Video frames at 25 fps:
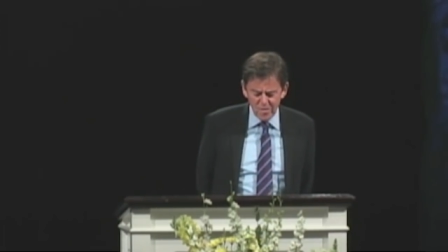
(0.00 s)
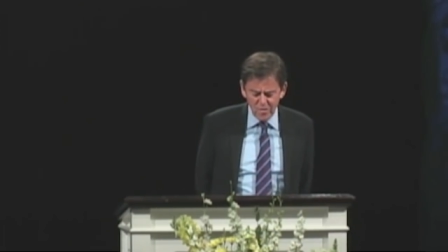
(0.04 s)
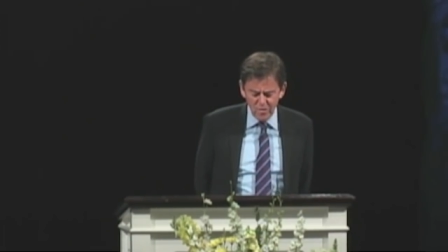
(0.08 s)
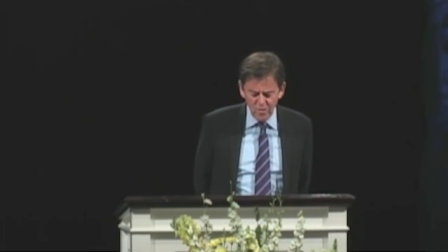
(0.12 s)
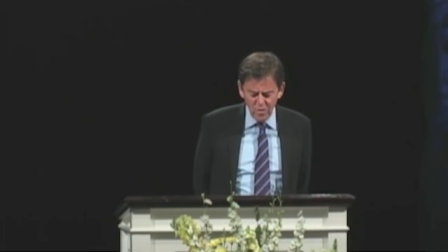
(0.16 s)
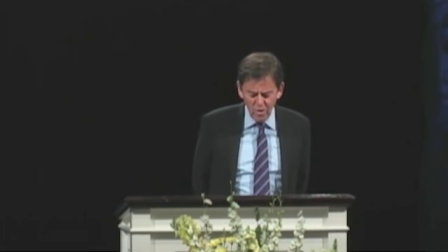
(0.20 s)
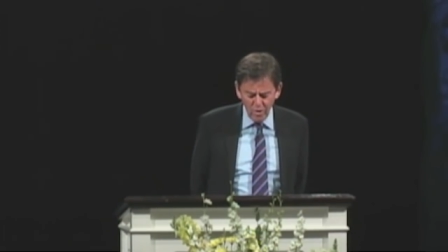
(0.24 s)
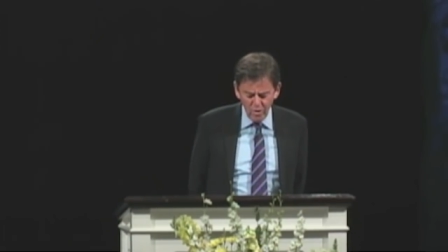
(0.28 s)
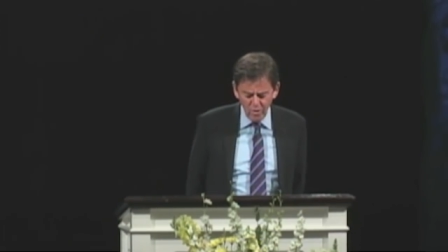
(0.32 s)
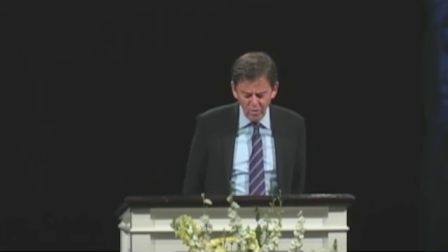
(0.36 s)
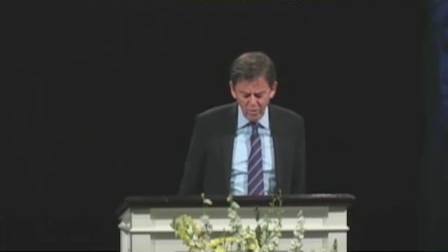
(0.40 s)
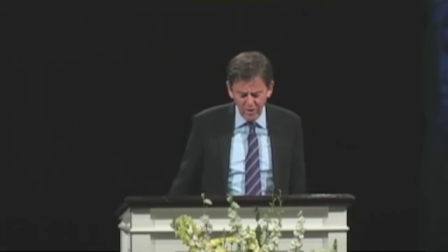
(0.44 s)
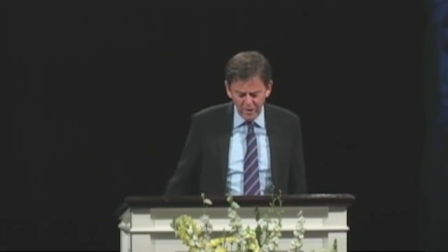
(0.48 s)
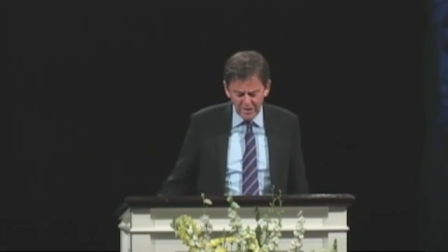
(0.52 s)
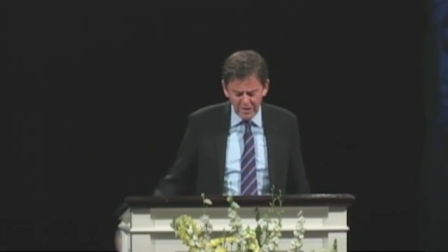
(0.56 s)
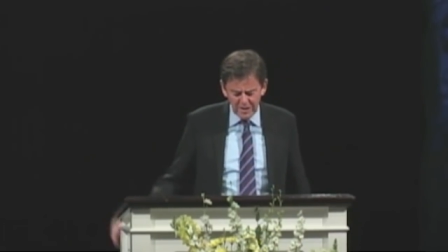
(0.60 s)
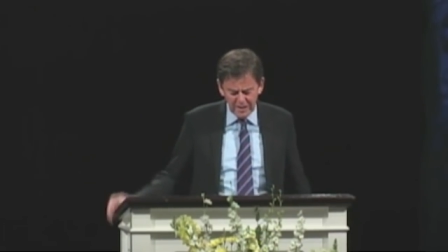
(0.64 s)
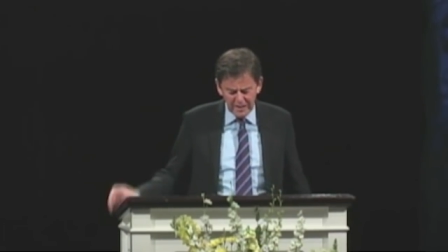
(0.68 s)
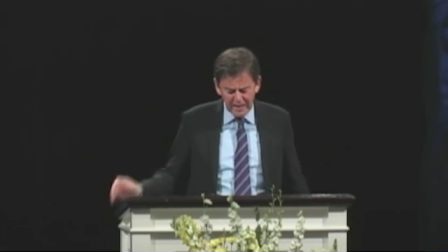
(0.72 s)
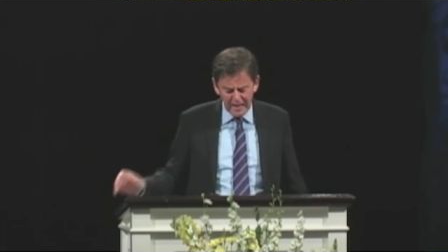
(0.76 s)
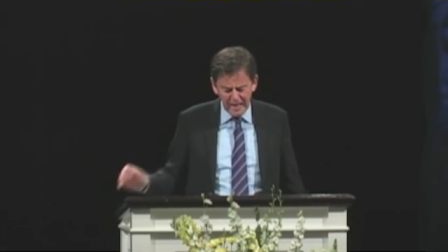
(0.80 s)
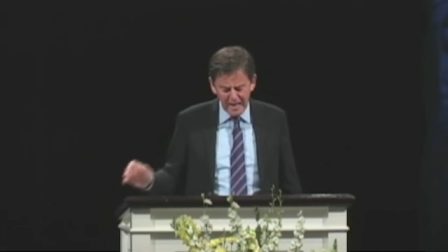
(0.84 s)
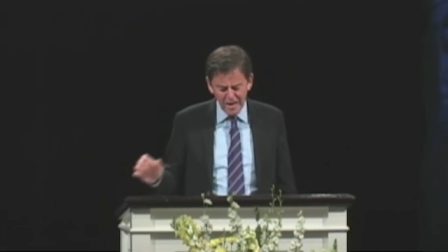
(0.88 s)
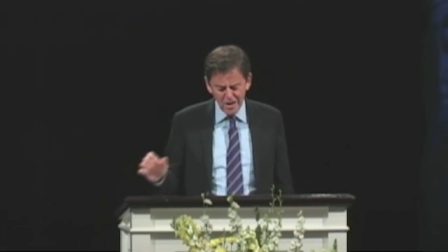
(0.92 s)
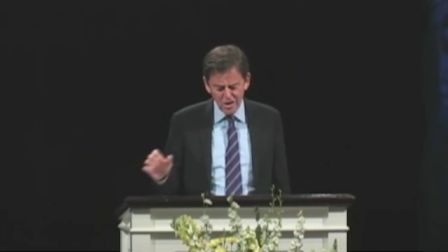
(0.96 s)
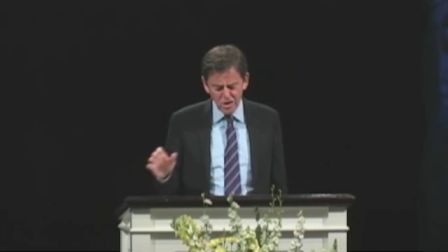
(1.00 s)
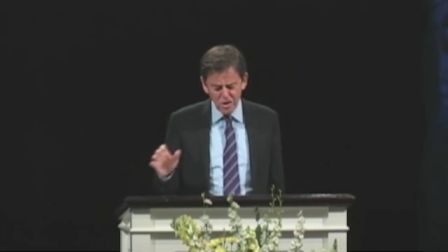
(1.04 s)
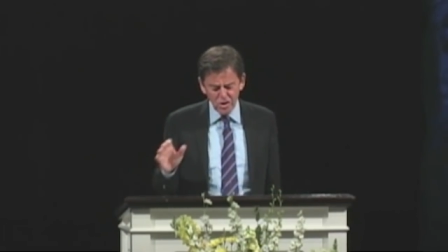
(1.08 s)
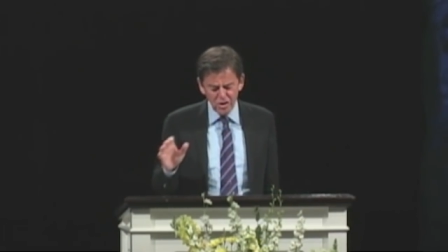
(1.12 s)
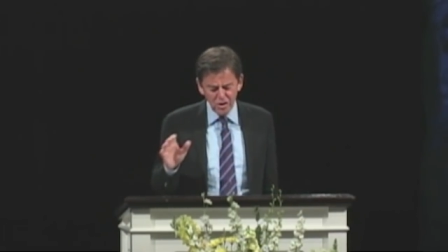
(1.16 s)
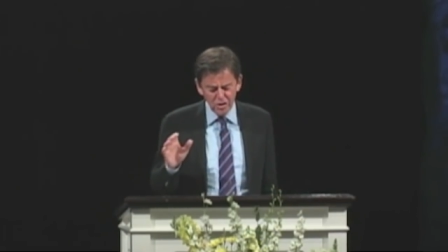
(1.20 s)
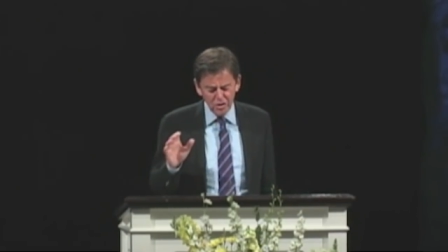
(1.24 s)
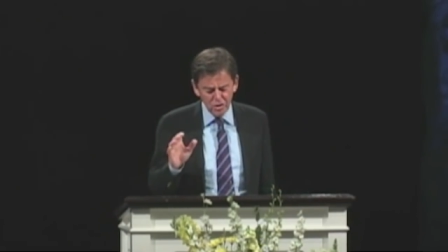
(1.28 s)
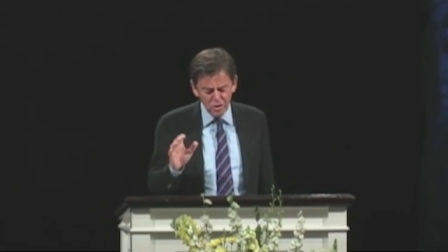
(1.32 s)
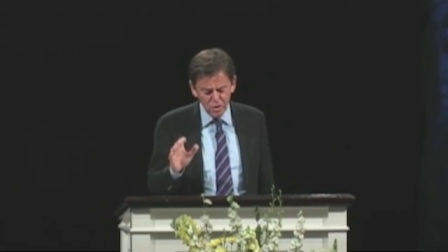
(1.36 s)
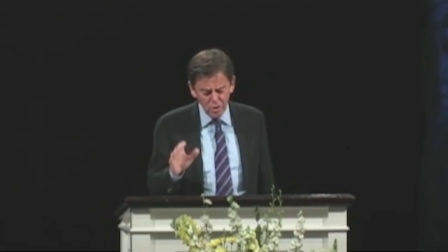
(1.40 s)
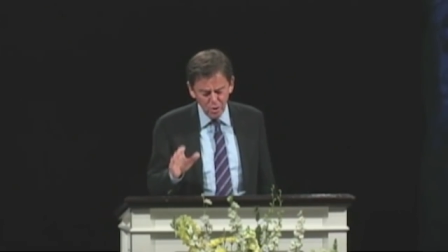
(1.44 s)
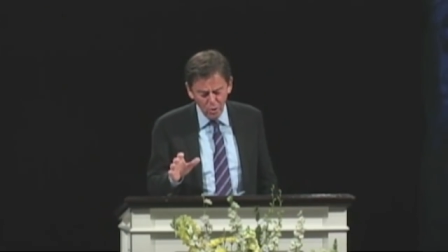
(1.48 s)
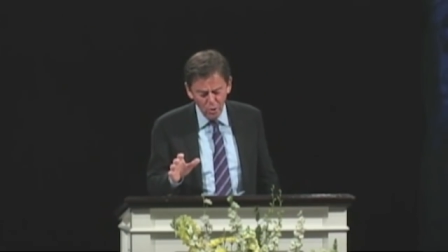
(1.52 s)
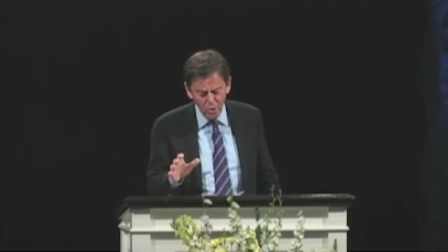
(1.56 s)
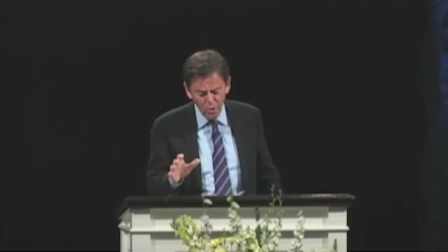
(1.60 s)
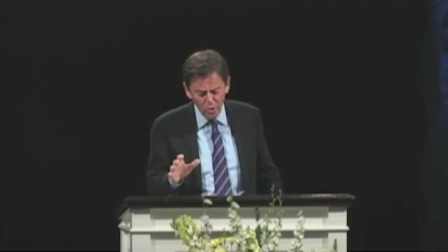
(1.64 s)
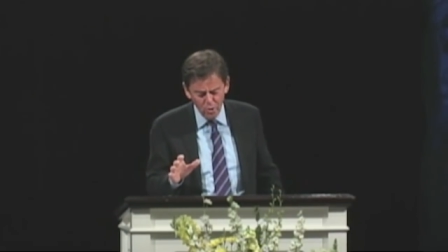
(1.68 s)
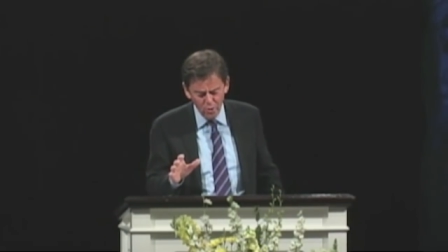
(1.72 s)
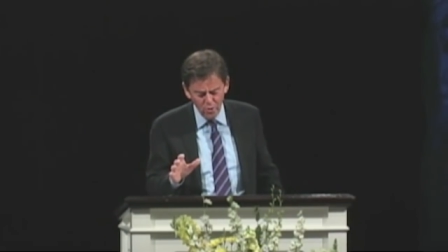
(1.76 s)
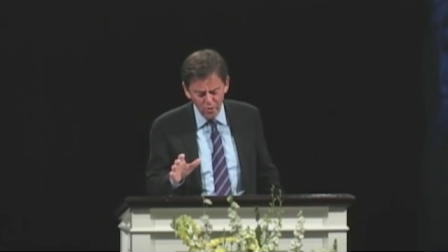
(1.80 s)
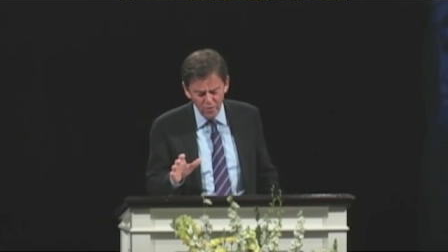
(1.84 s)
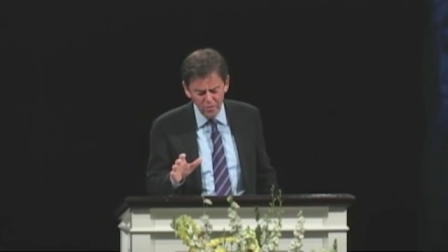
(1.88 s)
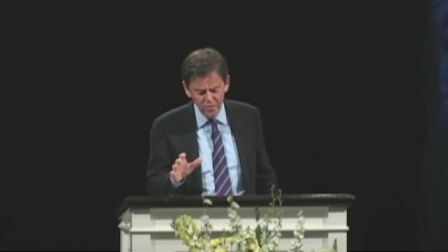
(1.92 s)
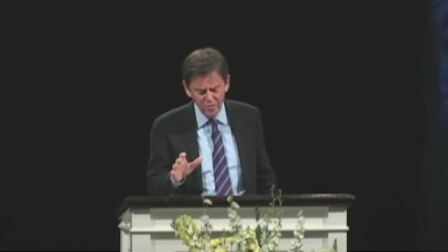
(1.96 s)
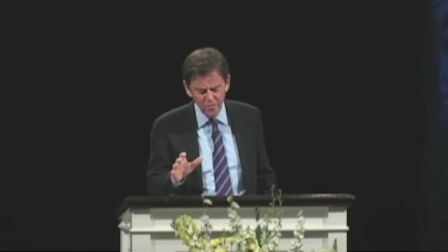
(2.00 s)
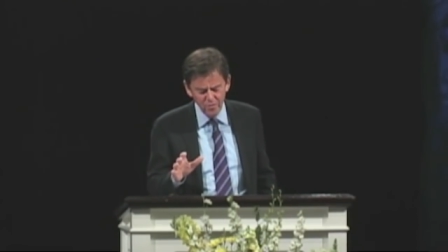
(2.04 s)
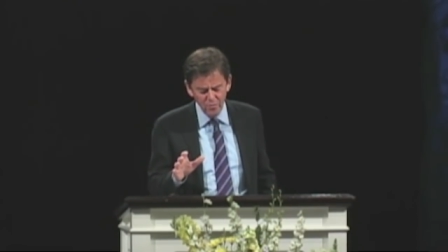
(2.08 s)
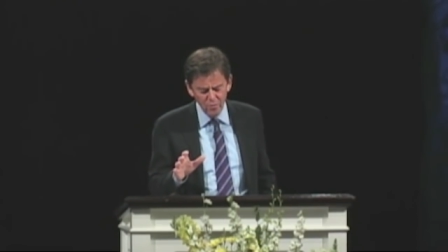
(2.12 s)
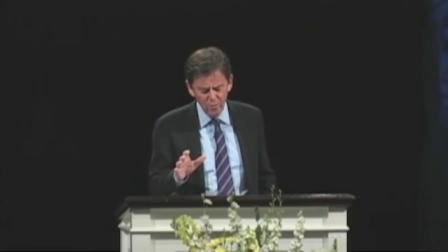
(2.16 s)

not only to catch the tone